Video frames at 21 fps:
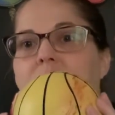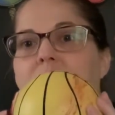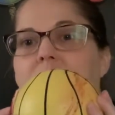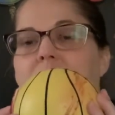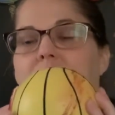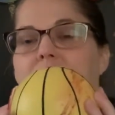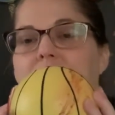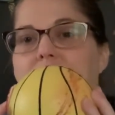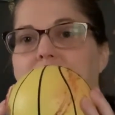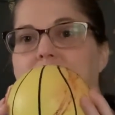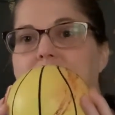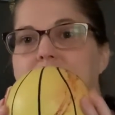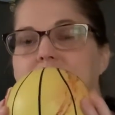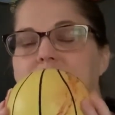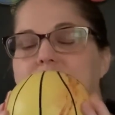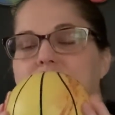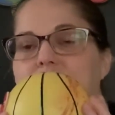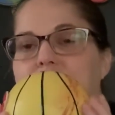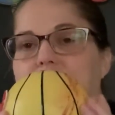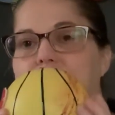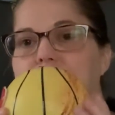And then it
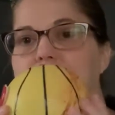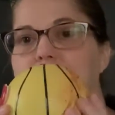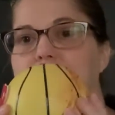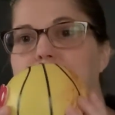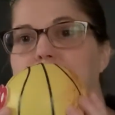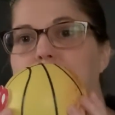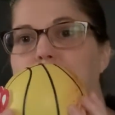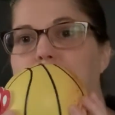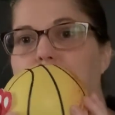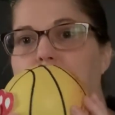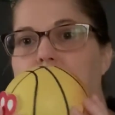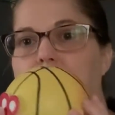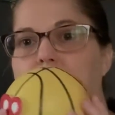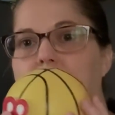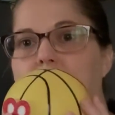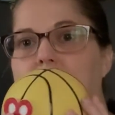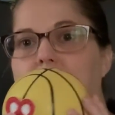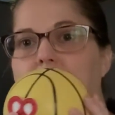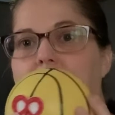starts to be morning